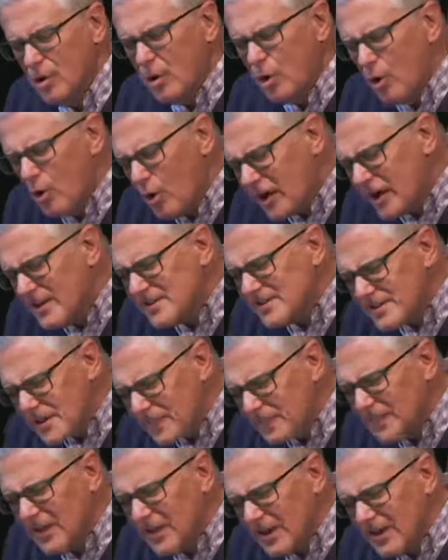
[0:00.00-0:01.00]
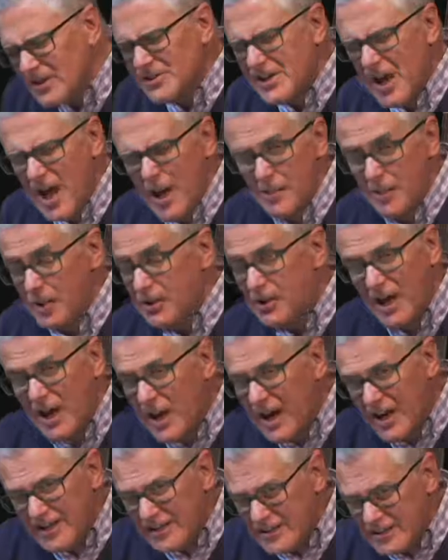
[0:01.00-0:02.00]
or has something else happened
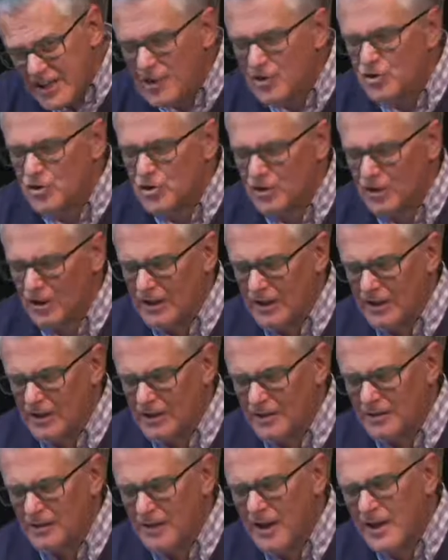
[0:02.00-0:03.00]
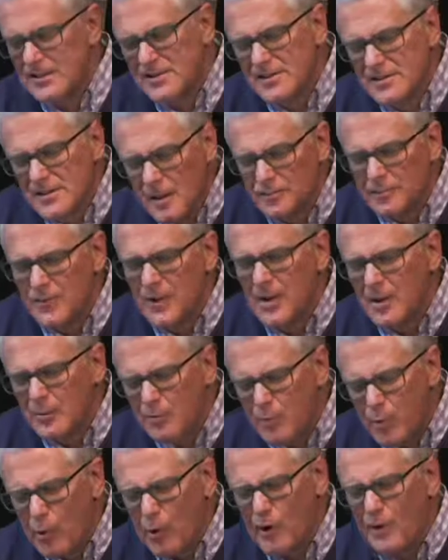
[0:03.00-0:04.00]
unintentionally? Has something
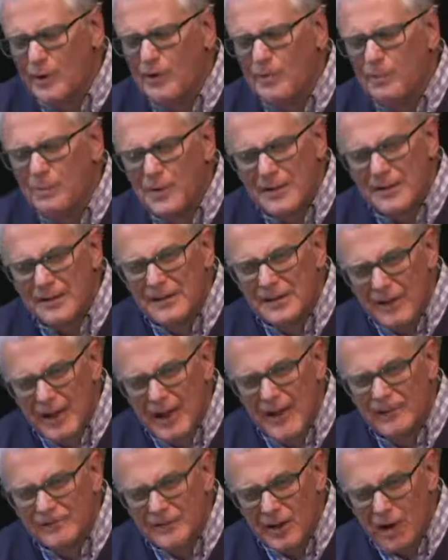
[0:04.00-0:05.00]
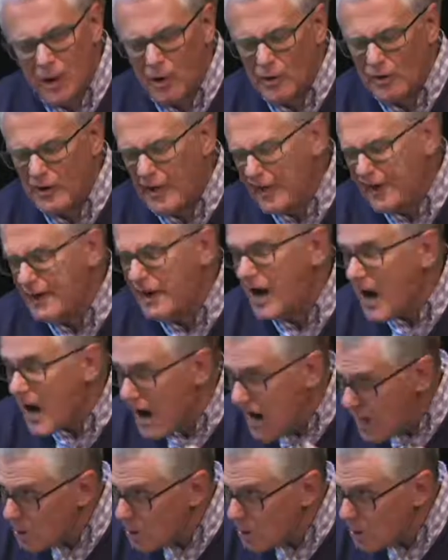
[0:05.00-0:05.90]
important been left out? And I